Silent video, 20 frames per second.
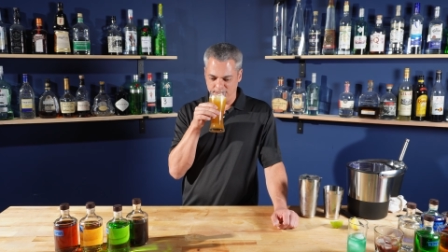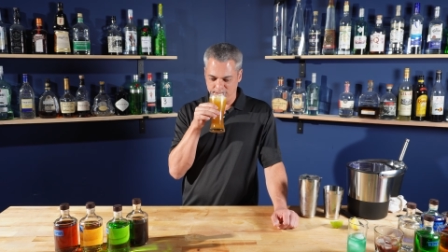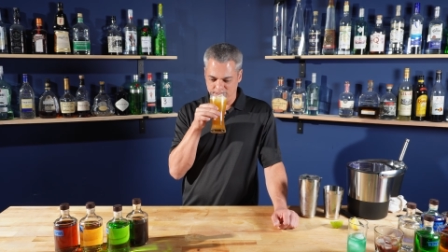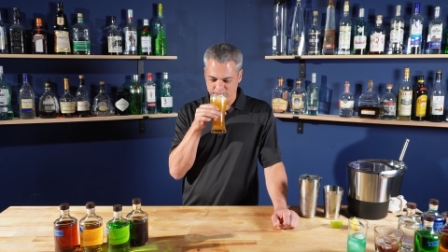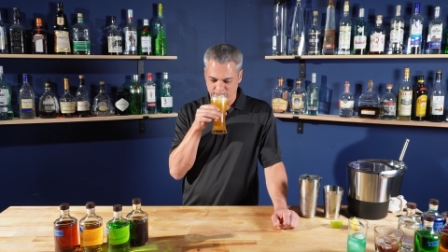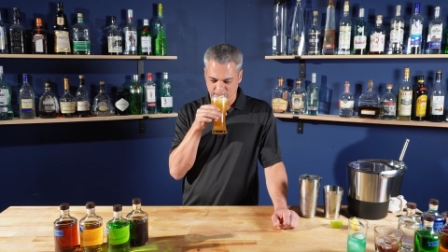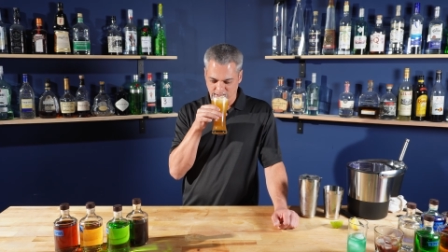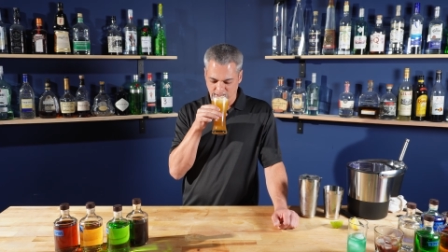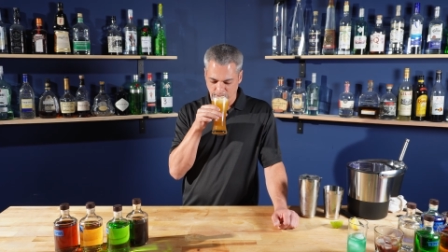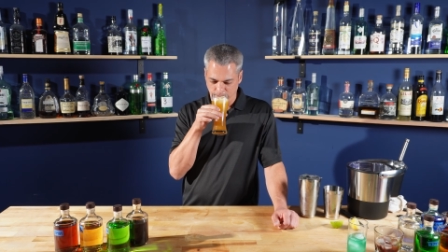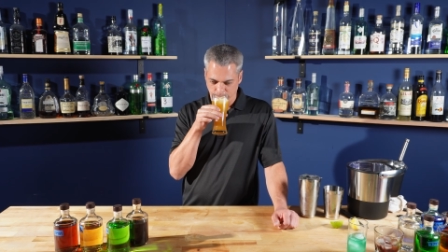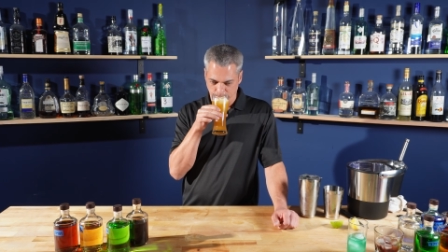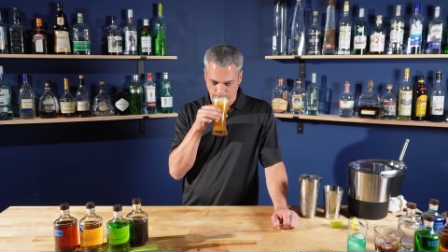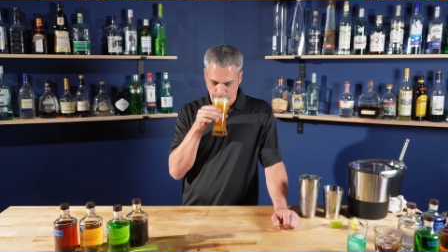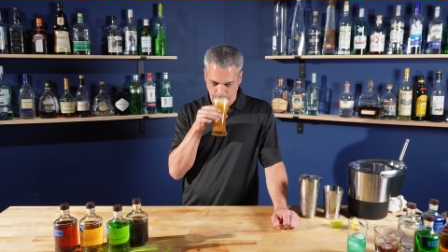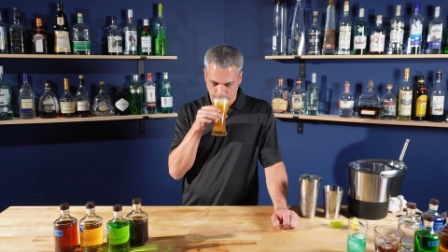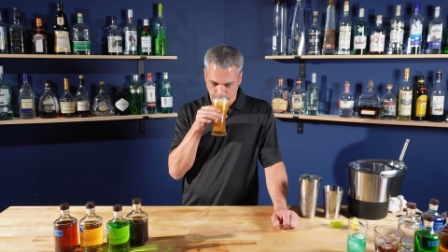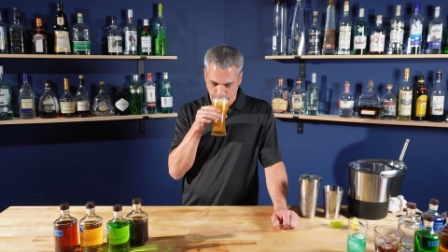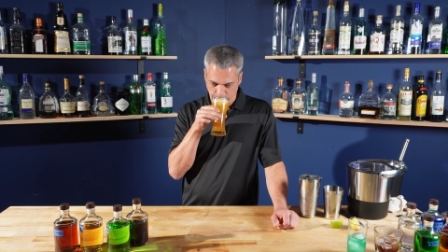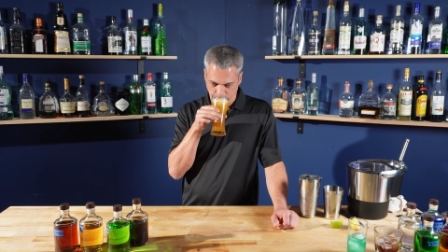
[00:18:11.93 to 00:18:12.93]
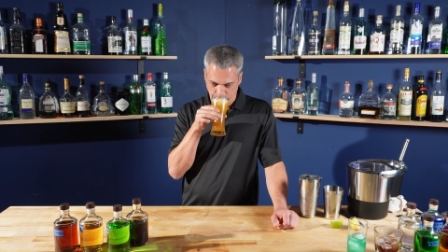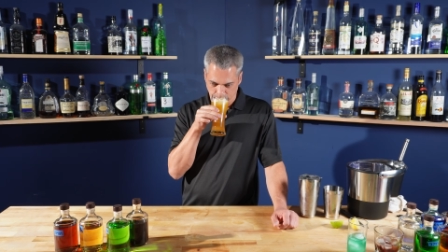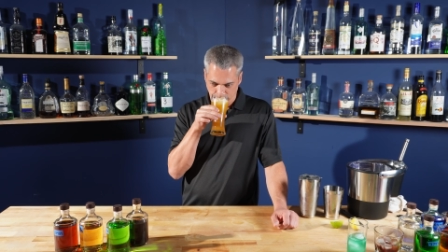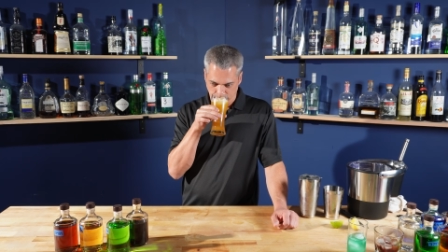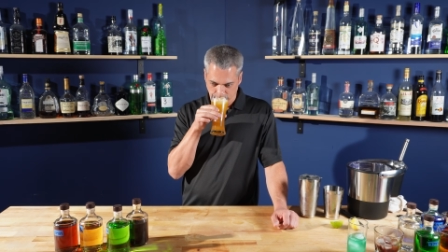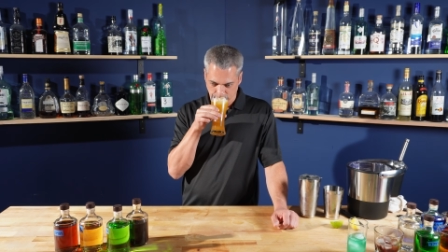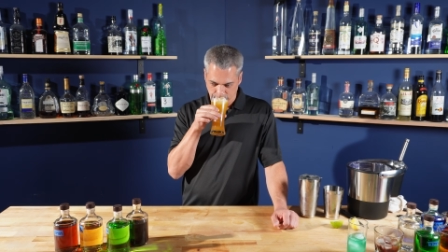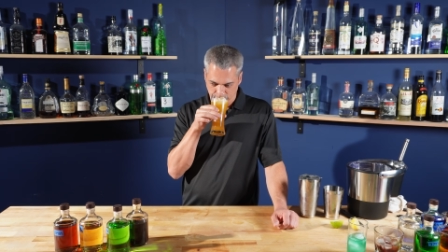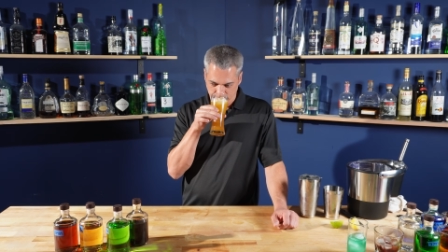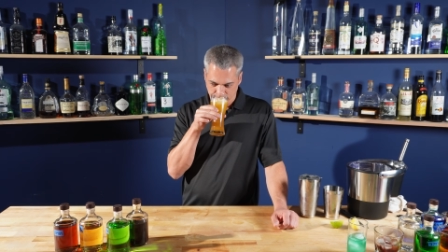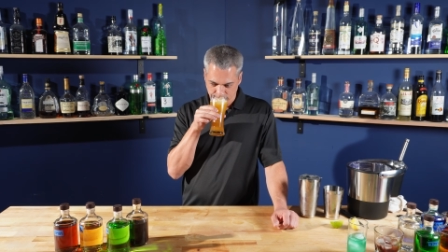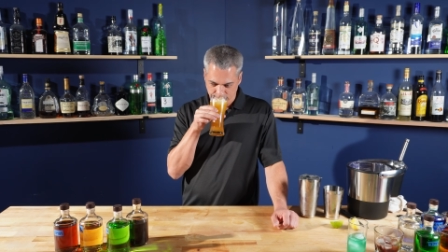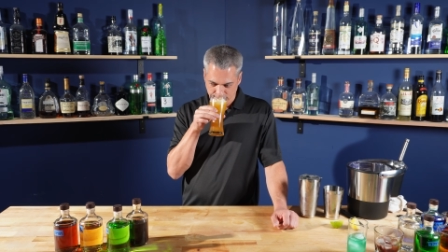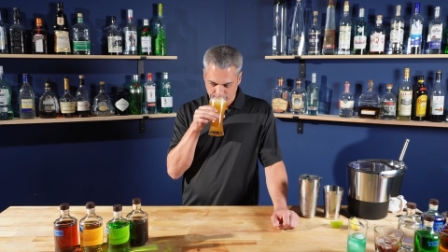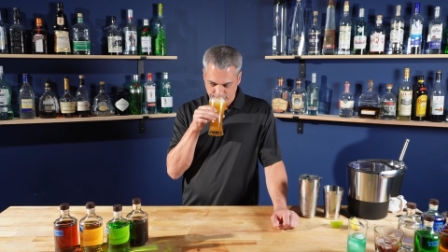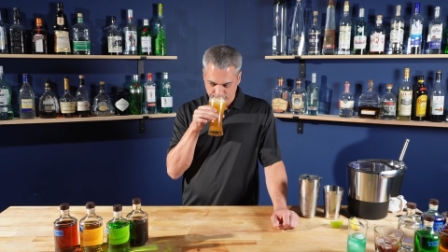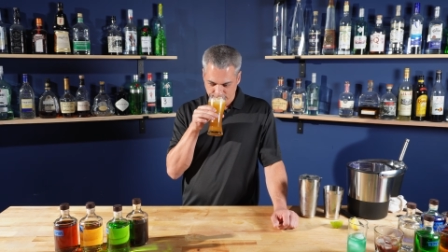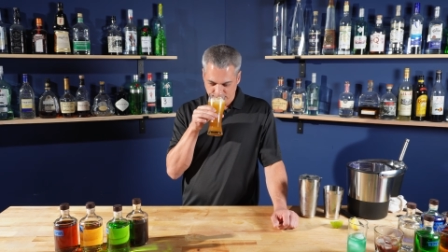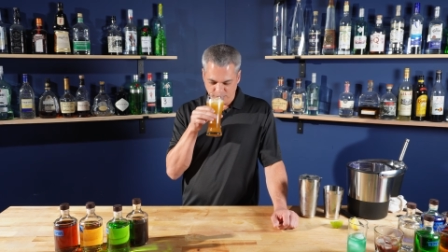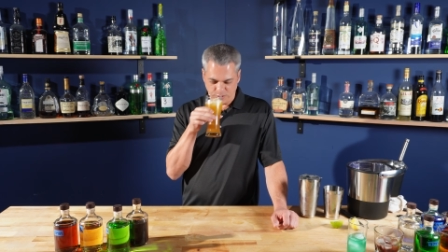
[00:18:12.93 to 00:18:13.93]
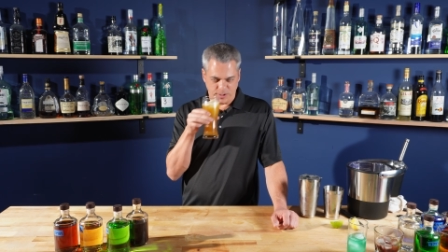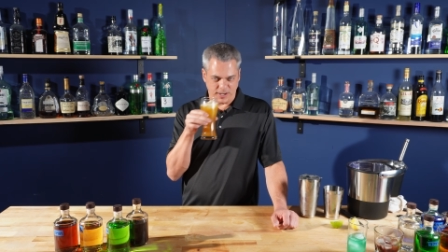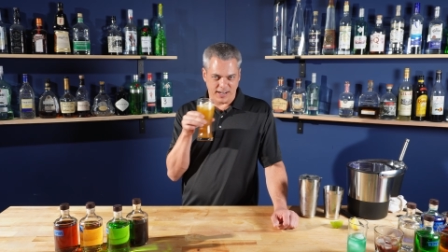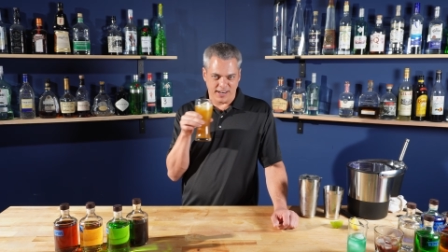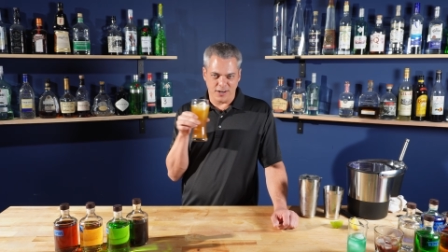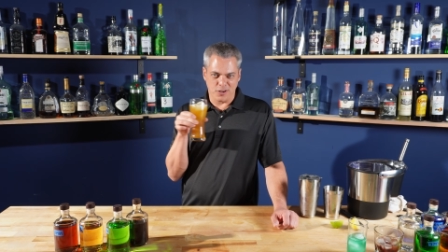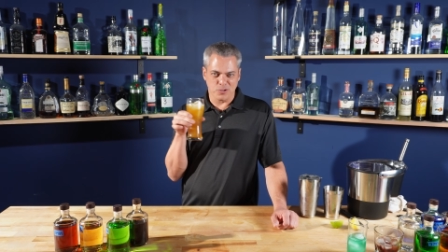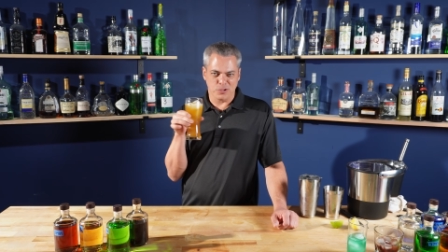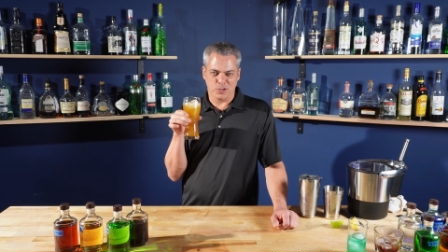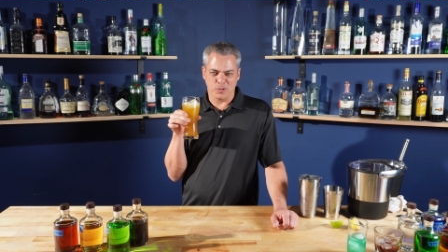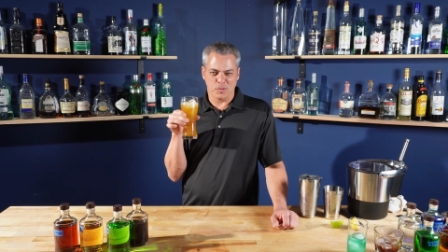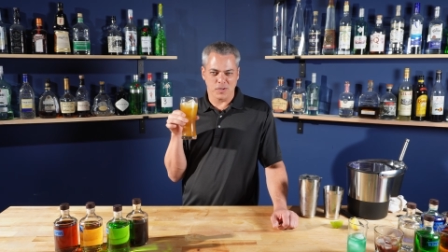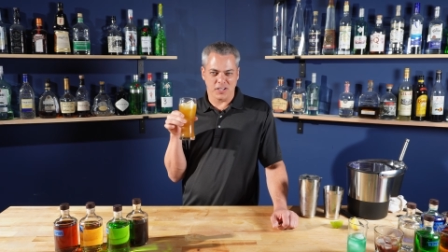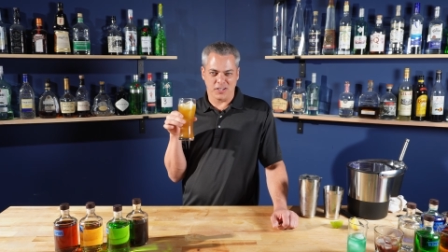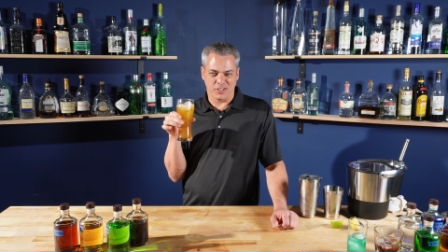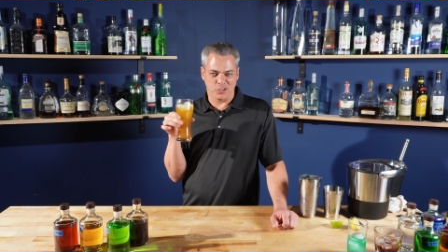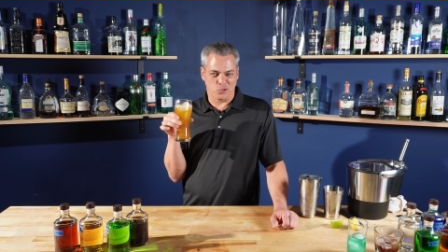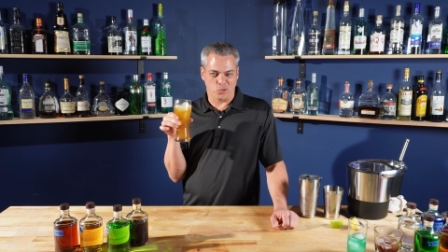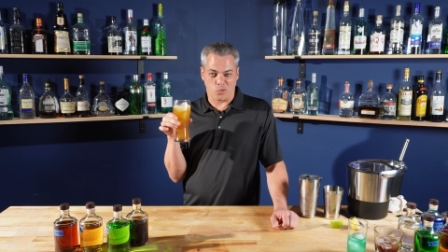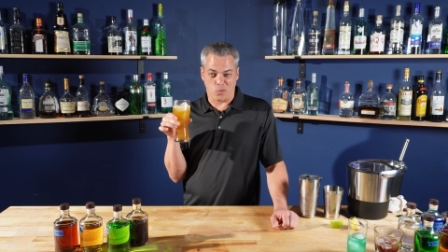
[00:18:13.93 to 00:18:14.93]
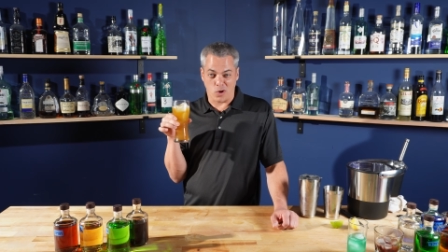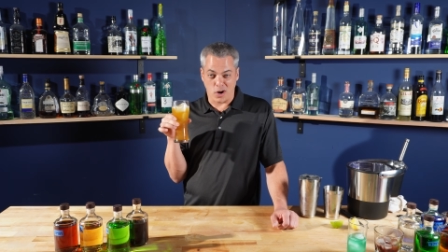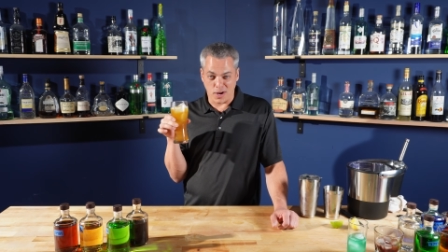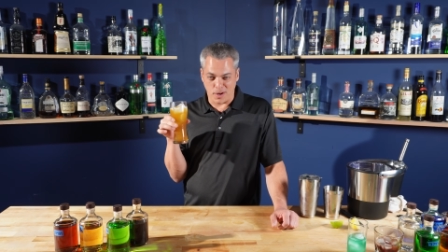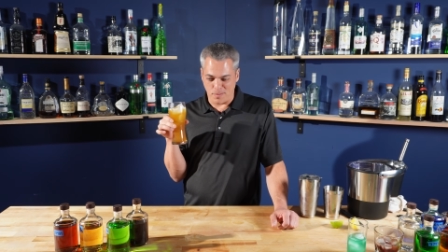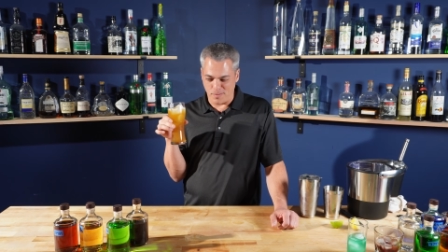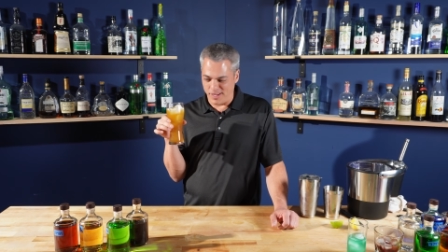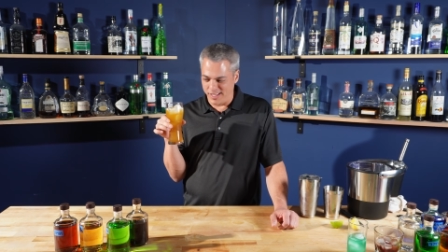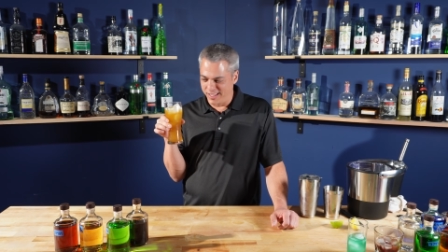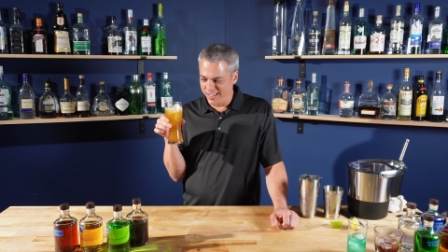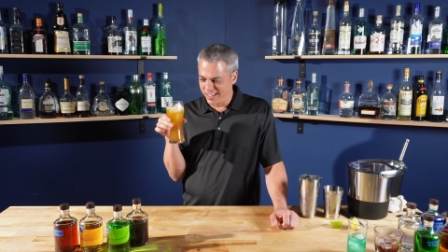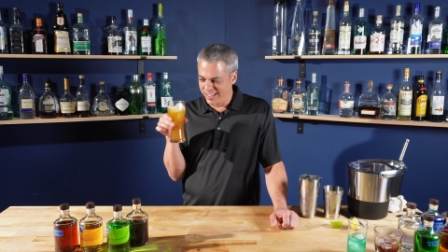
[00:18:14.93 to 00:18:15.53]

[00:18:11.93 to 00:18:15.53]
still. What I don't smell is rum.